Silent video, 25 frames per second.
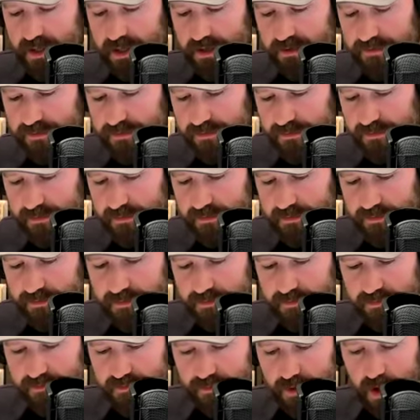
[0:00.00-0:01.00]
gotta
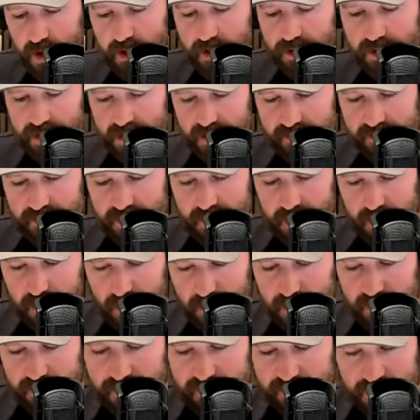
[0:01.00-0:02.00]
fall in love with the
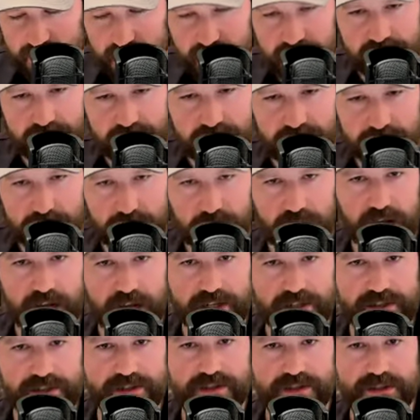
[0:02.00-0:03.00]
art of training and
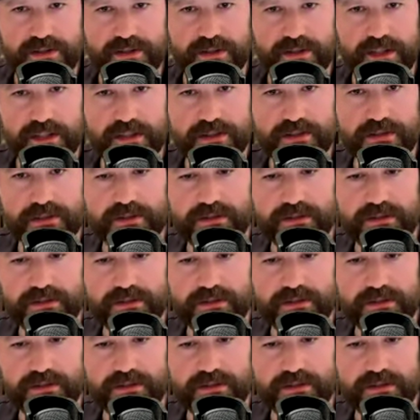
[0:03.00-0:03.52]
practicing things,